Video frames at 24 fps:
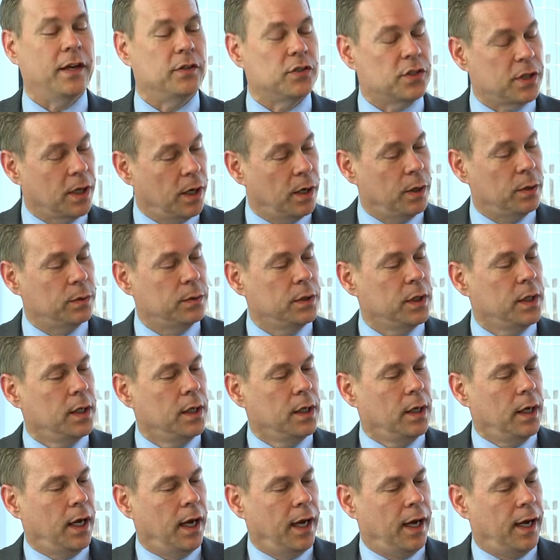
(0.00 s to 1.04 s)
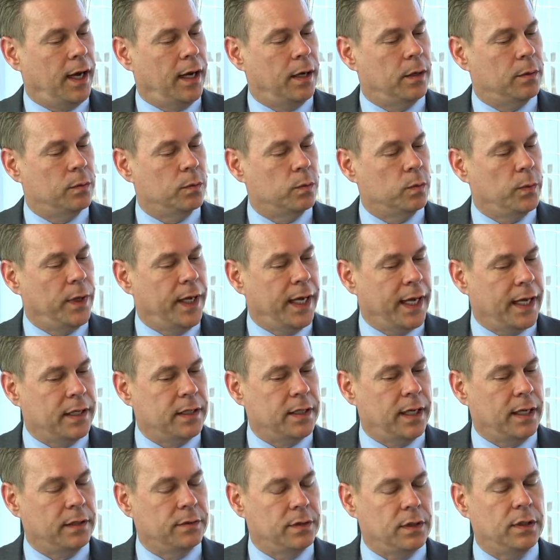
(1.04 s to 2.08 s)
So we had
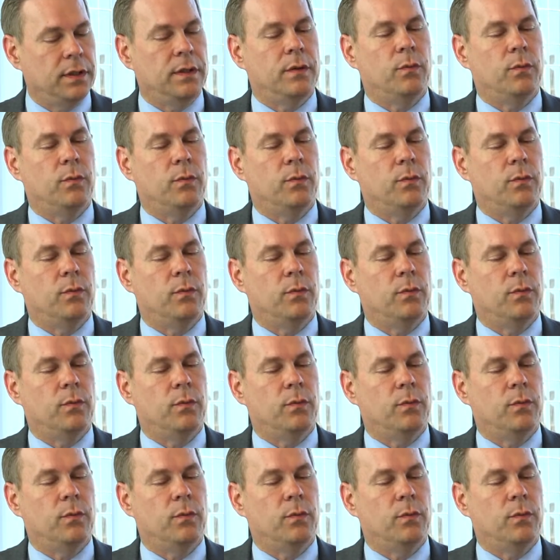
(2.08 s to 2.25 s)
to.